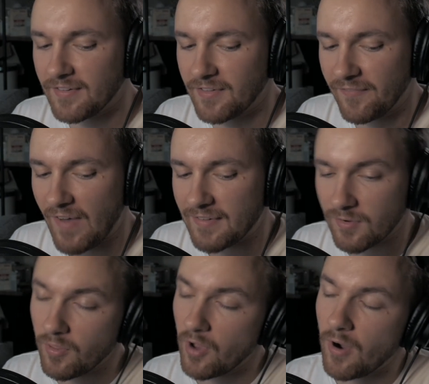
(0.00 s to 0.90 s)
the fact,
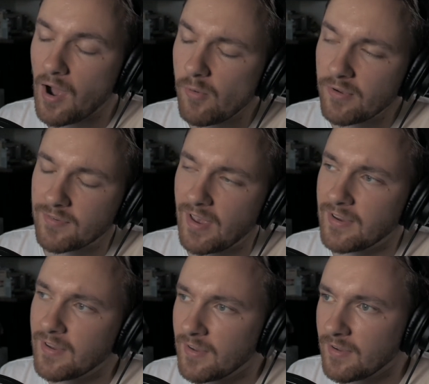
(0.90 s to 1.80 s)
although I will
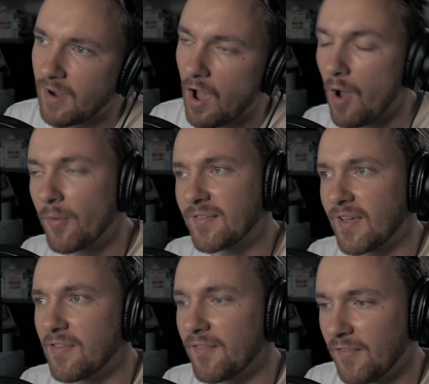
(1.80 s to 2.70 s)
say, I want to
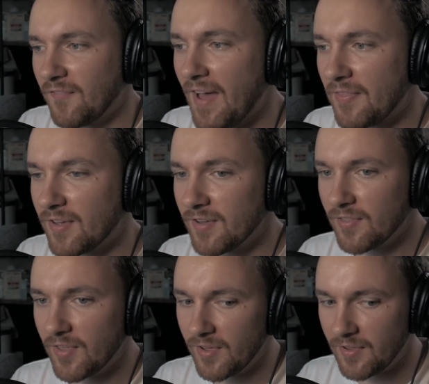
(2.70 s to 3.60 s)
say that the fact that
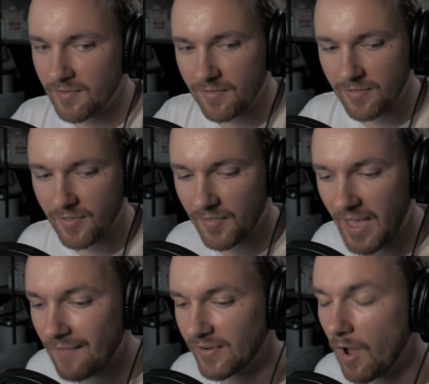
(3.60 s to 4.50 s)
they
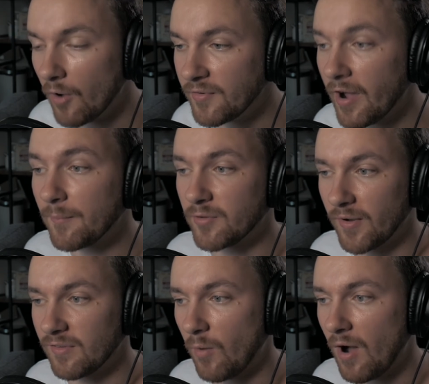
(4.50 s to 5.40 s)
haven't owned up to
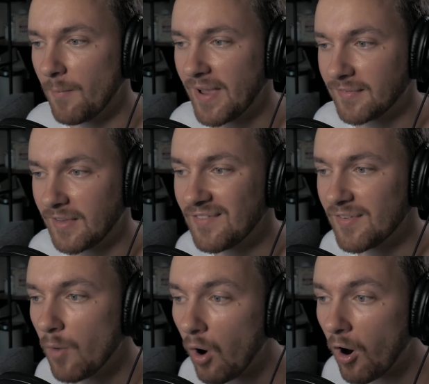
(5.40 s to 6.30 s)
it as well makes it
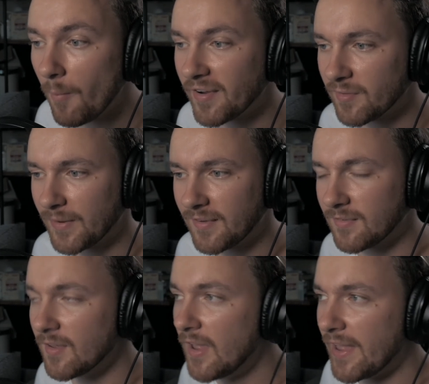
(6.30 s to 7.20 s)
even more ominous,
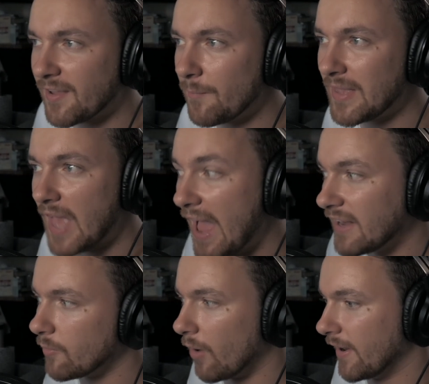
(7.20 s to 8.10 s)
because it could be
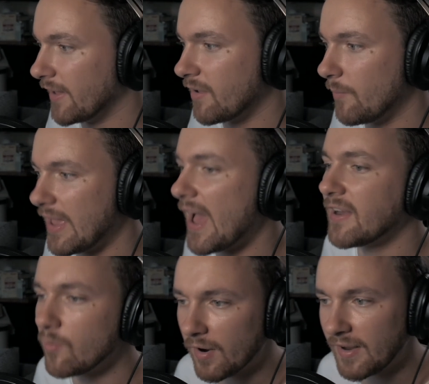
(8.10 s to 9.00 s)
anyone. It could be
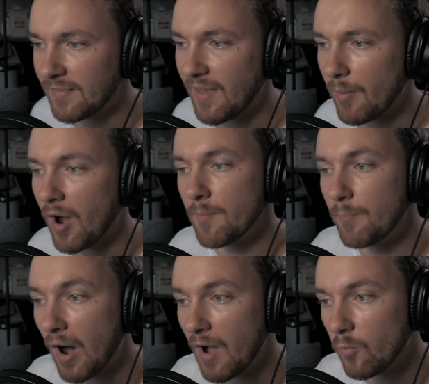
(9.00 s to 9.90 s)
anyone in that party.
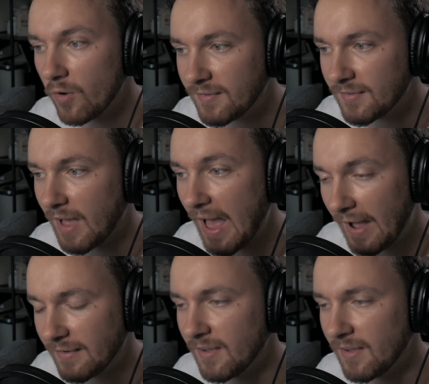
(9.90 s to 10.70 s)
But I would add